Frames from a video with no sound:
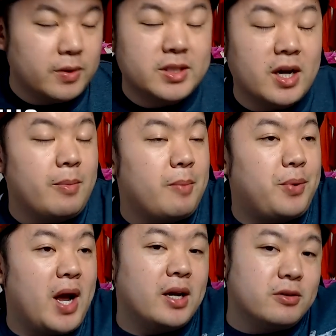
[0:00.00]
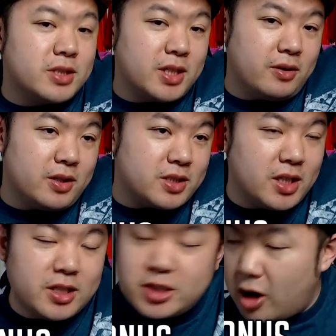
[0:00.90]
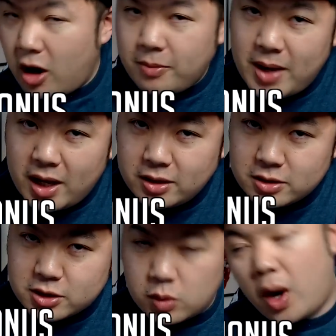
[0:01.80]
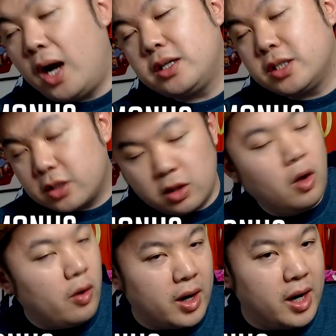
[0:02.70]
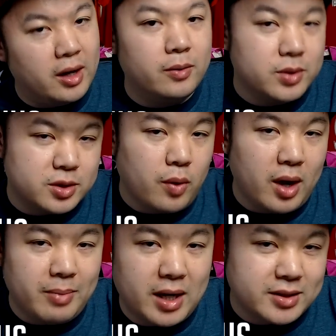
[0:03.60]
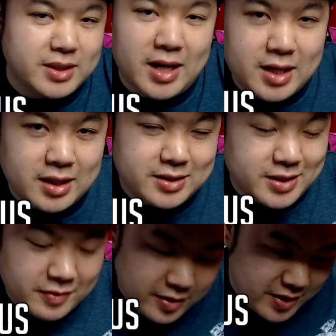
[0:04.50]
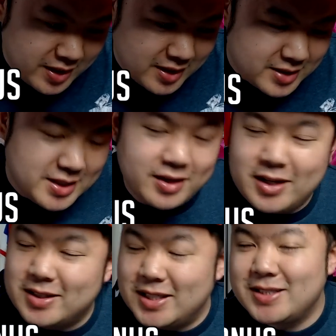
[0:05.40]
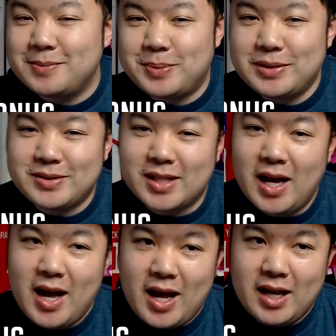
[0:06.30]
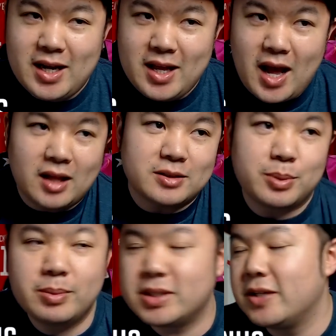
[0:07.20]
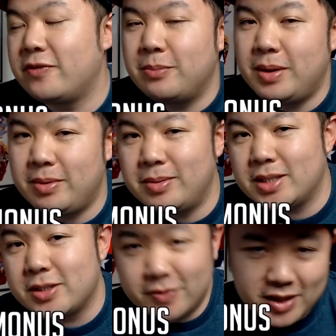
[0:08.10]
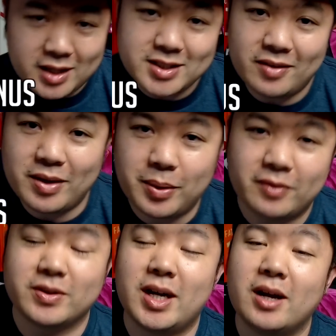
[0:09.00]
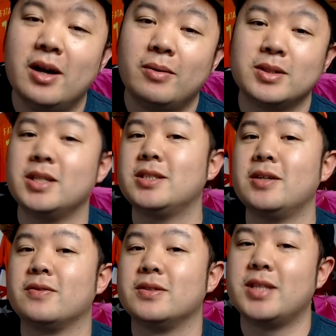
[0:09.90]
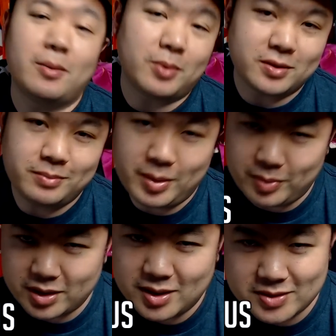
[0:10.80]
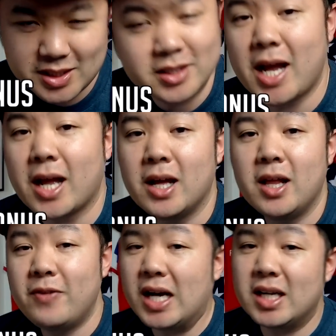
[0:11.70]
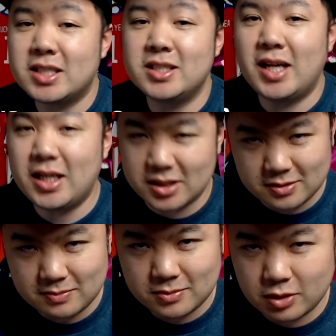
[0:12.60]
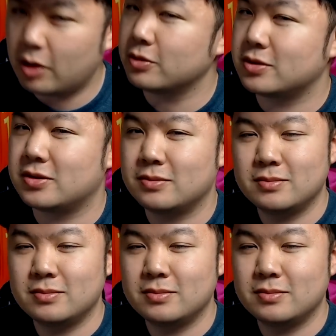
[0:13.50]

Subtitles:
you want to check out my brand new series, the Charmander Squad to Glory, with squad battles and that kind of stuff, go ahead and click down here, Dings and Poos. And yeah, that's pretty much it for me. Be honest. Hopefully you guys are having a wonderful day. Remember to stay yourself, stay humble, and beware. And every single day, Fat Asian Nation grows.